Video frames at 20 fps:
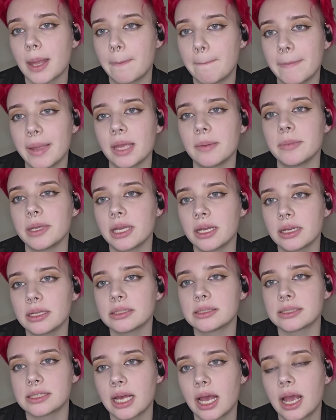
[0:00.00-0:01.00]
And maybe
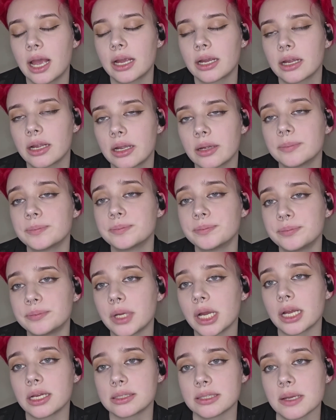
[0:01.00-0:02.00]
get a snack
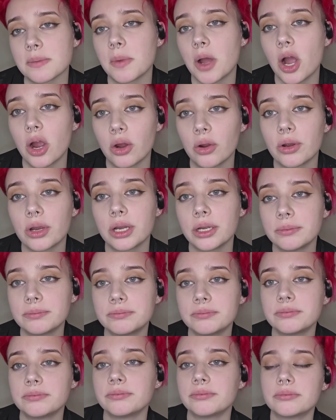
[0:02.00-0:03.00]
because I'm hungry.
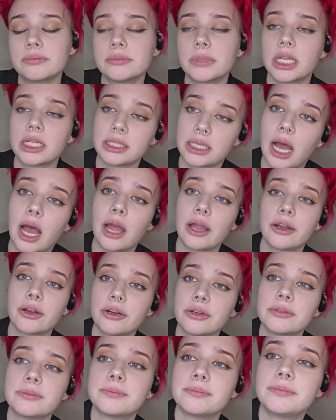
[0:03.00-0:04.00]
I'm
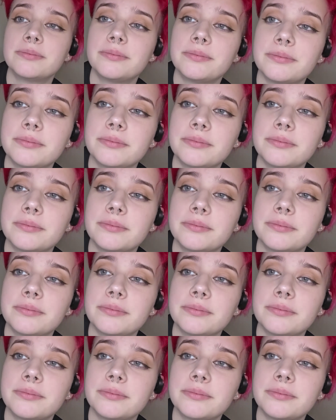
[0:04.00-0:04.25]
tired.